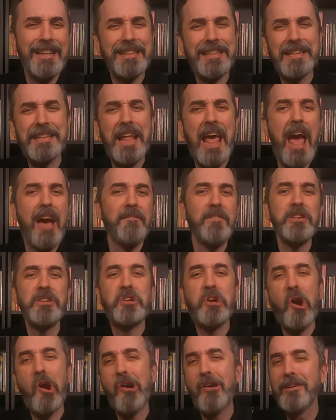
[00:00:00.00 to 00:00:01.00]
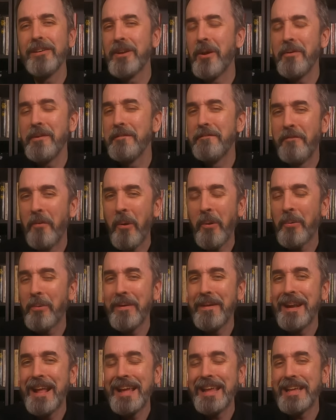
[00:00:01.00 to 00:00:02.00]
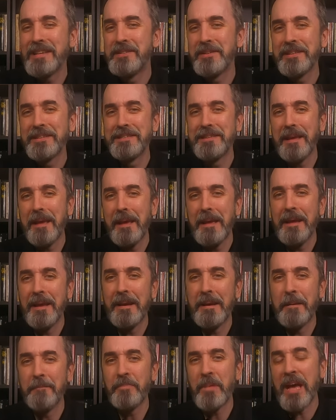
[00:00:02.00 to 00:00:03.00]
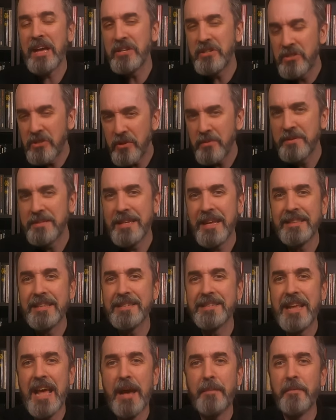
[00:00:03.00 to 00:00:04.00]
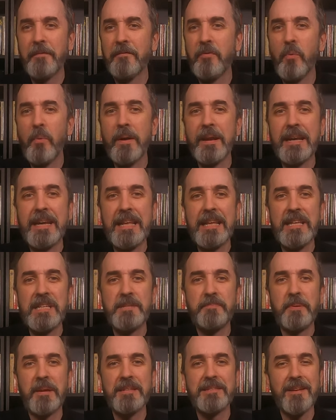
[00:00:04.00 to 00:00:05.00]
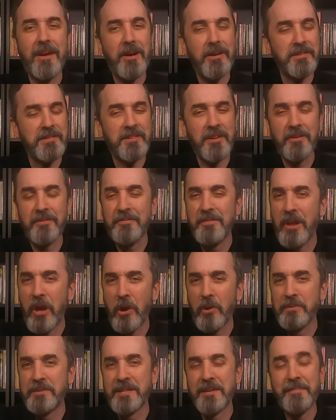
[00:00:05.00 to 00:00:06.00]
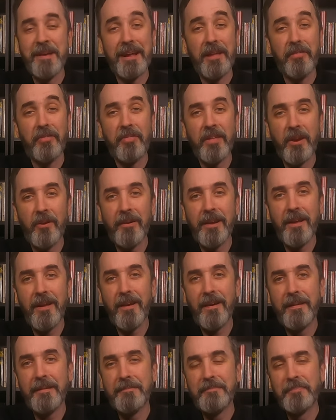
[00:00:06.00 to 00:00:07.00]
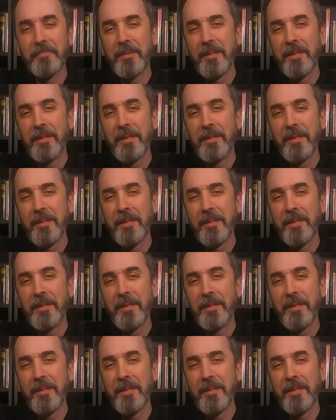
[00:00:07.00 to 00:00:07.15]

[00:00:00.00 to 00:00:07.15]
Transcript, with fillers: a little avant-garde going forward, I guess you could say. Um, I do dig this album for what it is, but it's also no to Mega Therion.